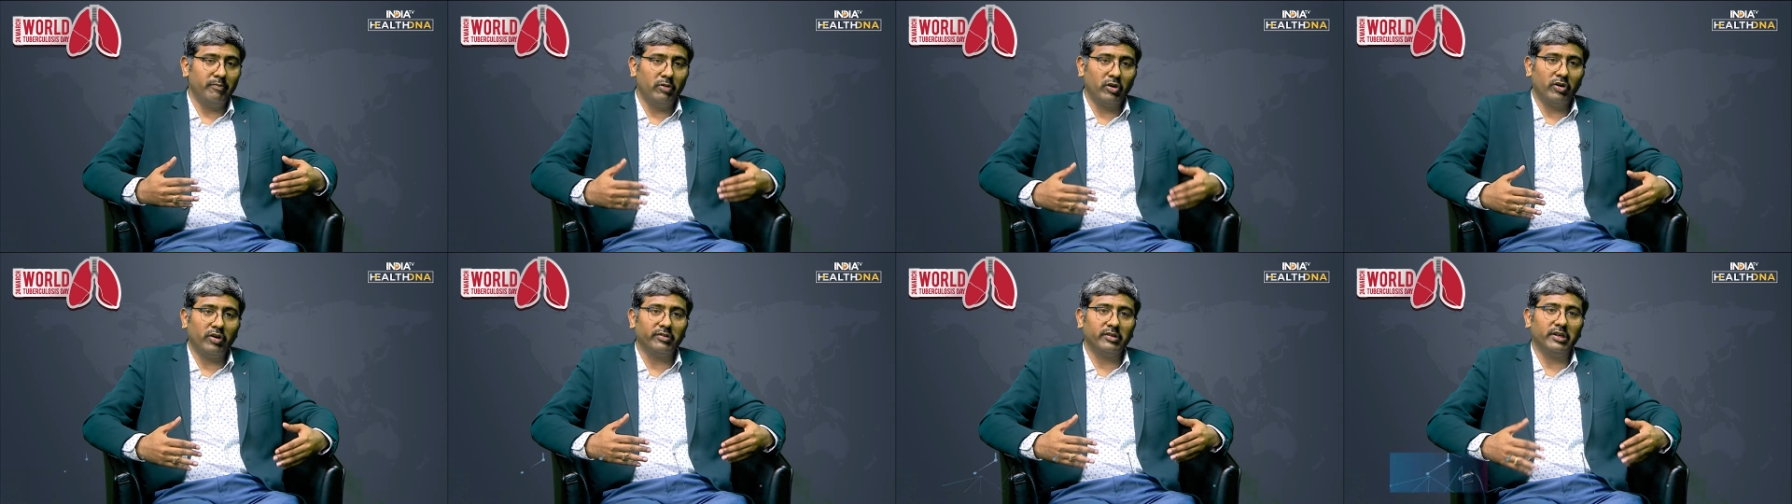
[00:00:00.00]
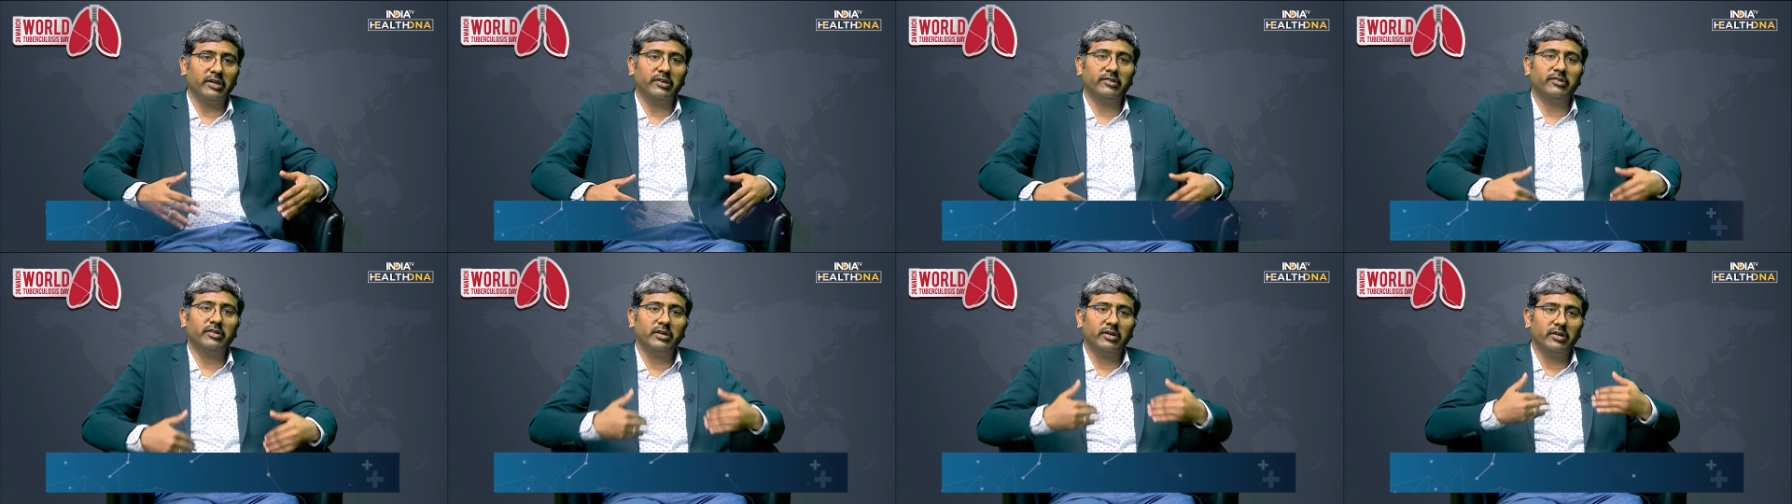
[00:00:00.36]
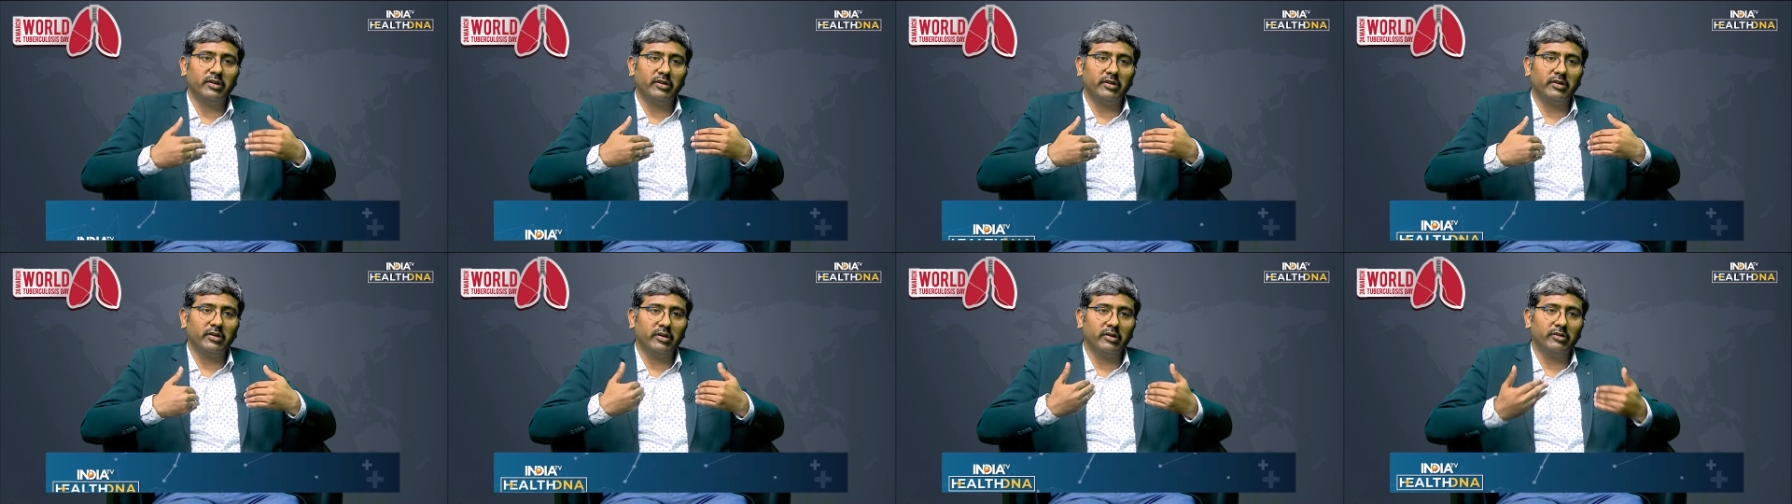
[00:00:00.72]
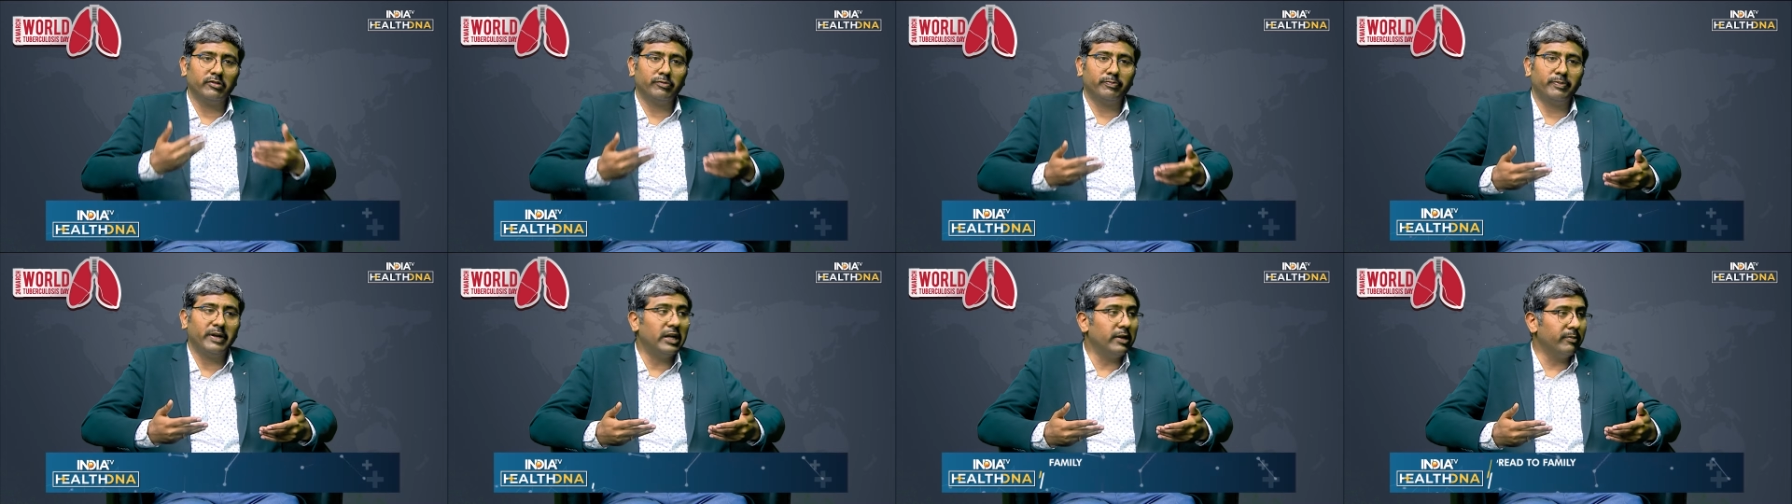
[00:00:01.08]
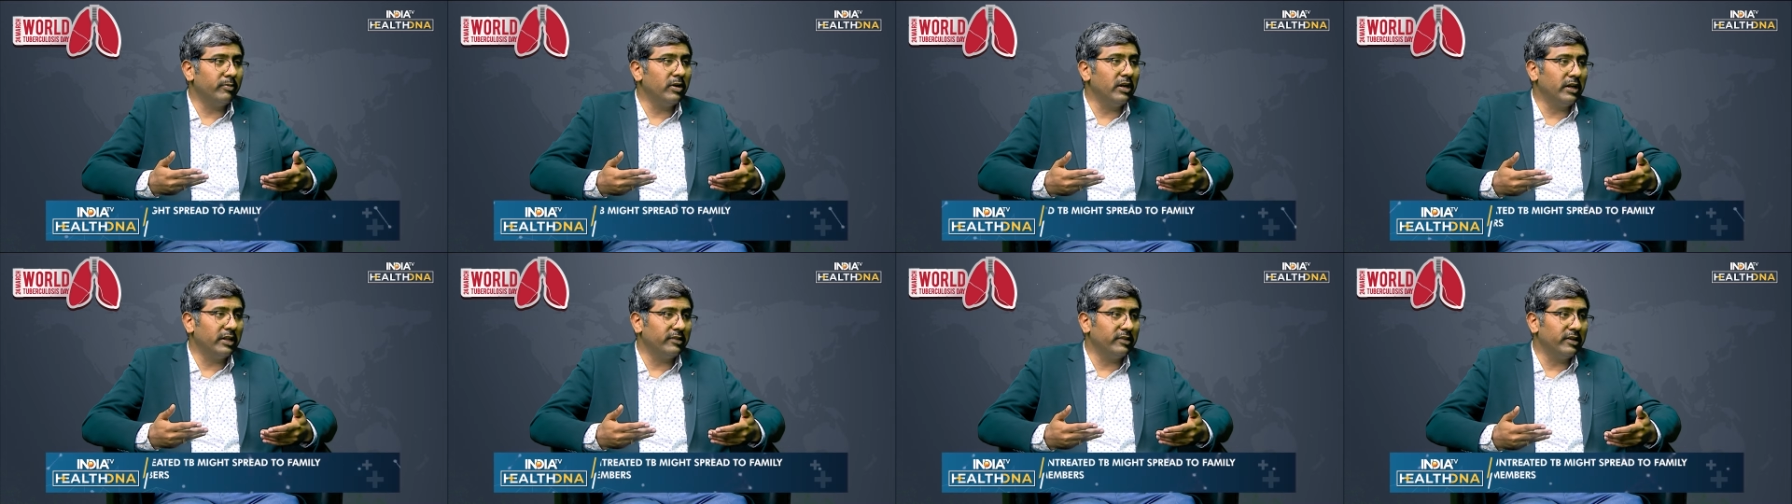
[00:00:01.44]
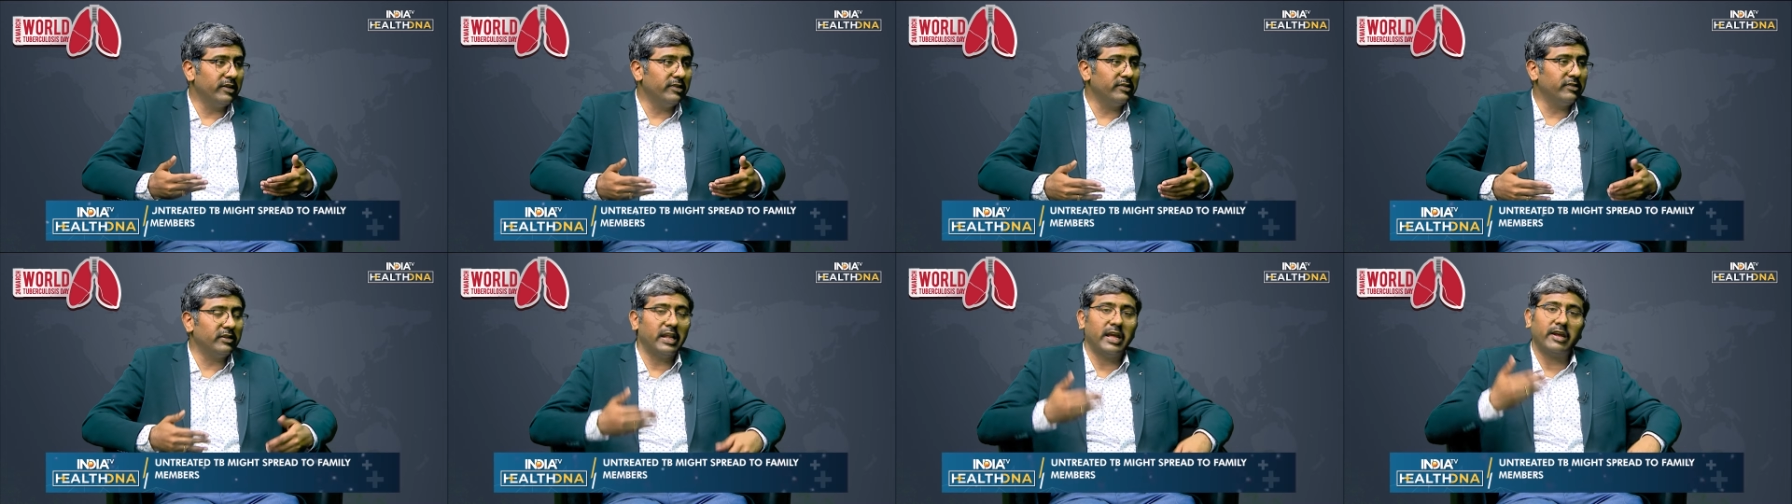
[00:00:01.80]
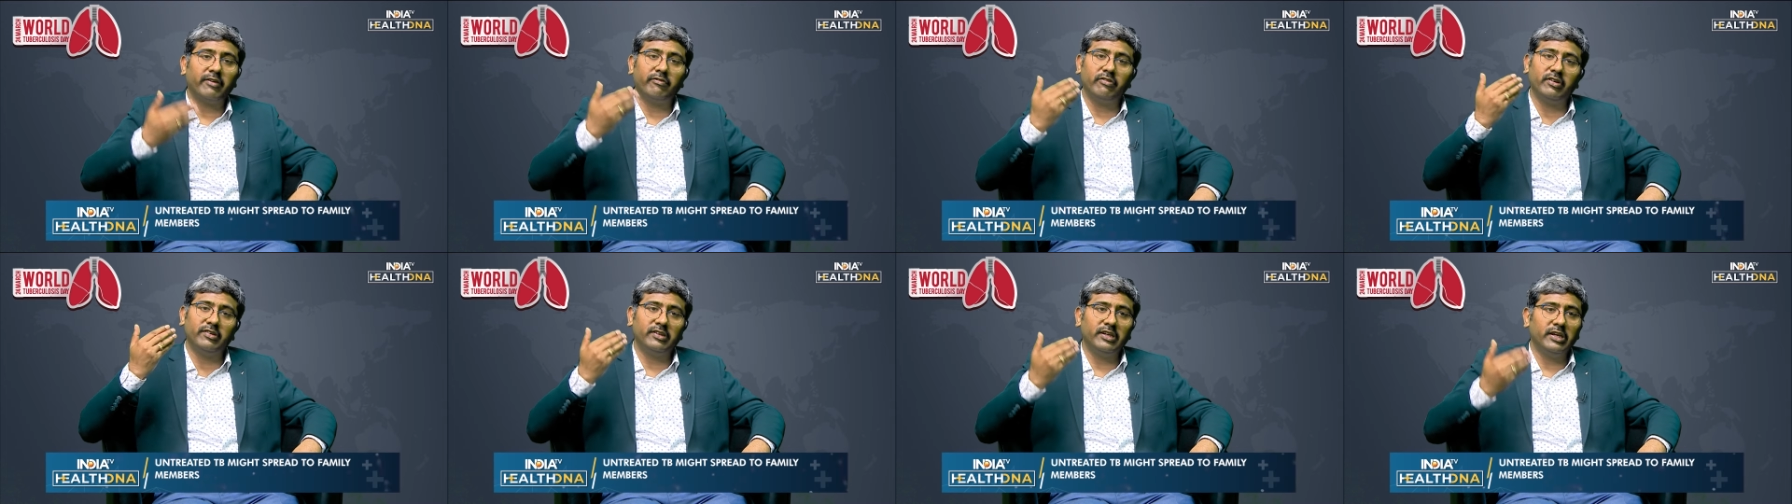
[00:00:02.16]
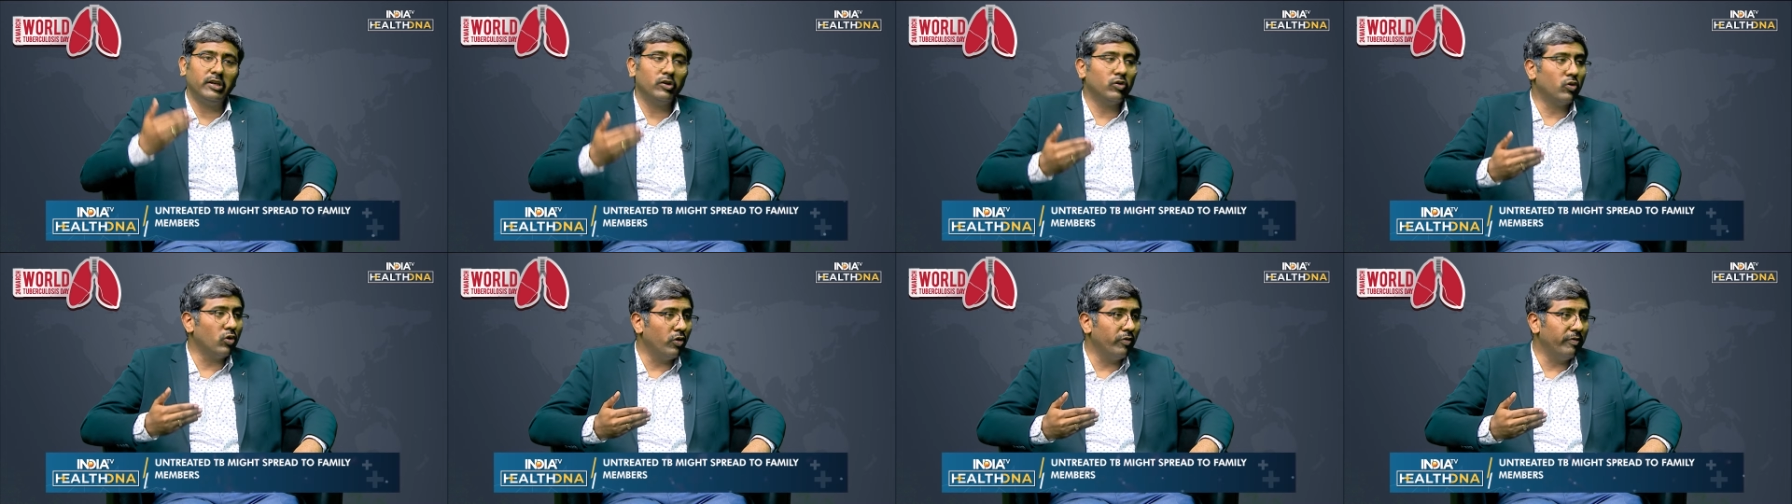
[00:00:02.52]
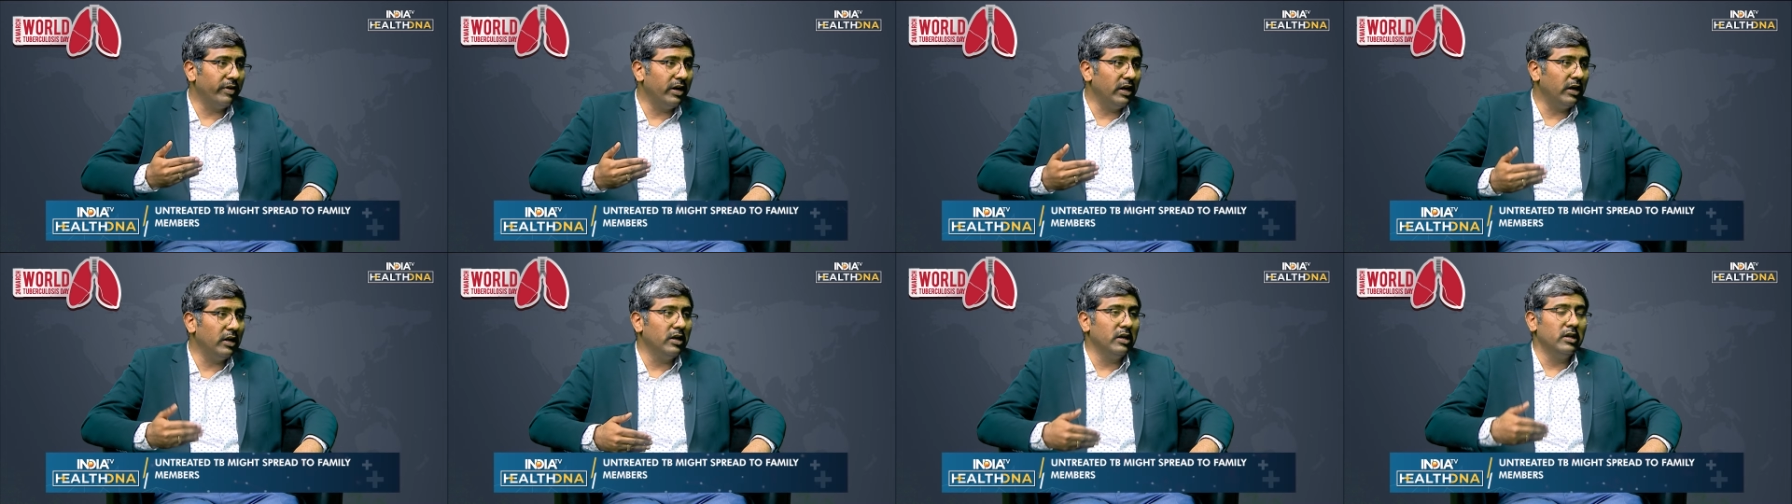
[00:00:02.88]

because it's a, a spreadable disease like we see in COVID.